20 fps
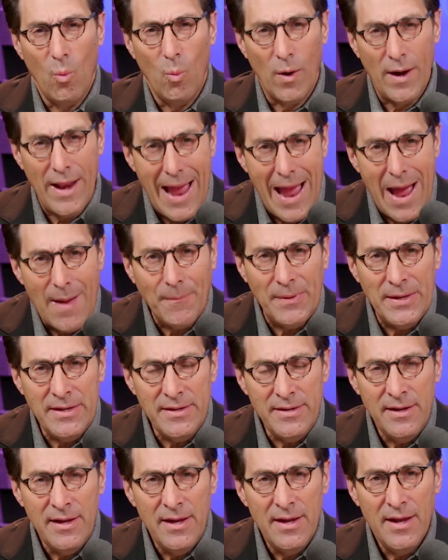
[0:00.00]
What
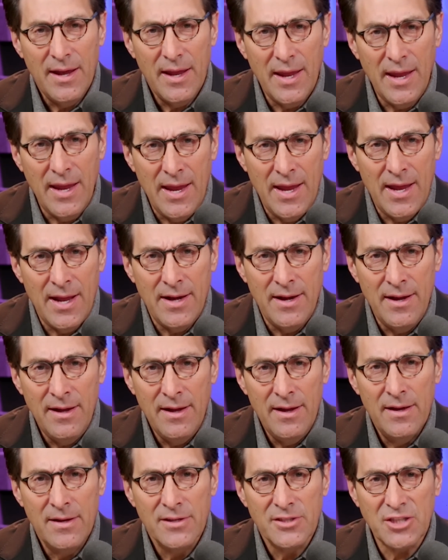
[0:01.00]
happened
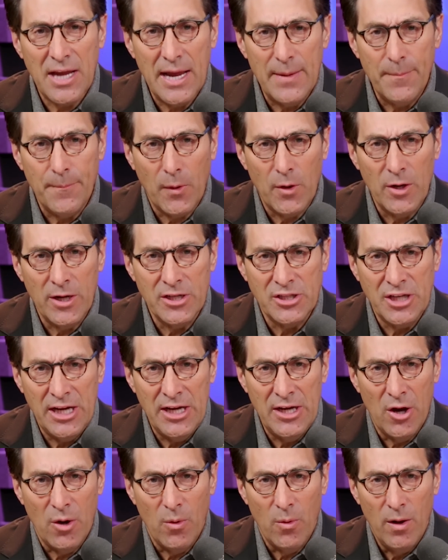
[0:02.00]
in San
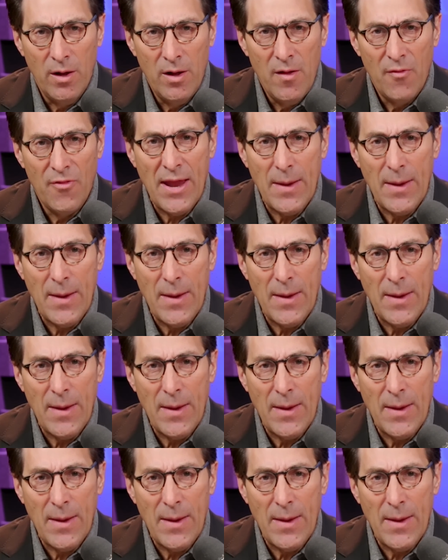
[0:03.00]
Bernardino?